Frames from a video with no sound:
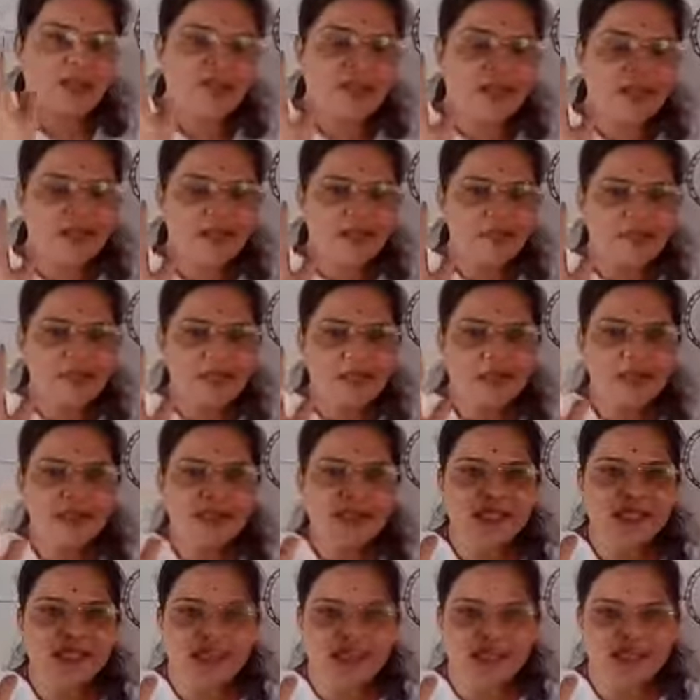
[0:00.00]
whenever
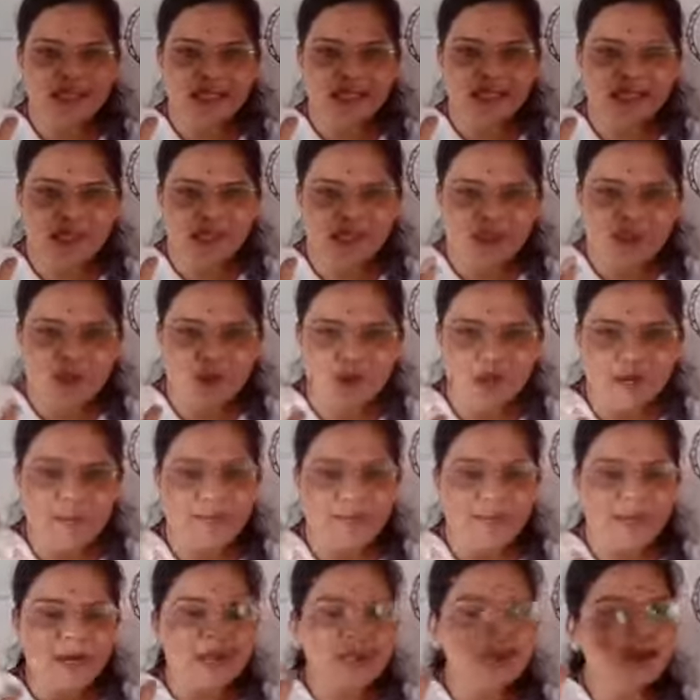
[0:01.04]
there is a
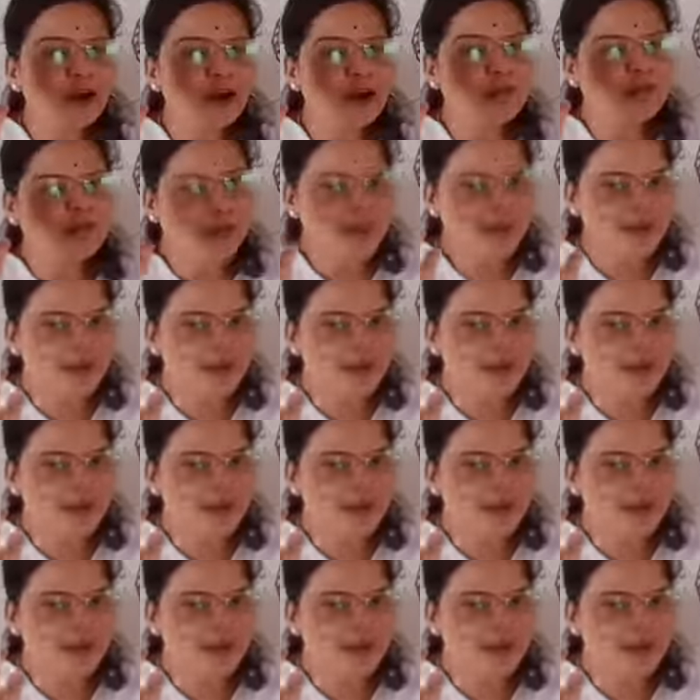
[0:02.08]
development of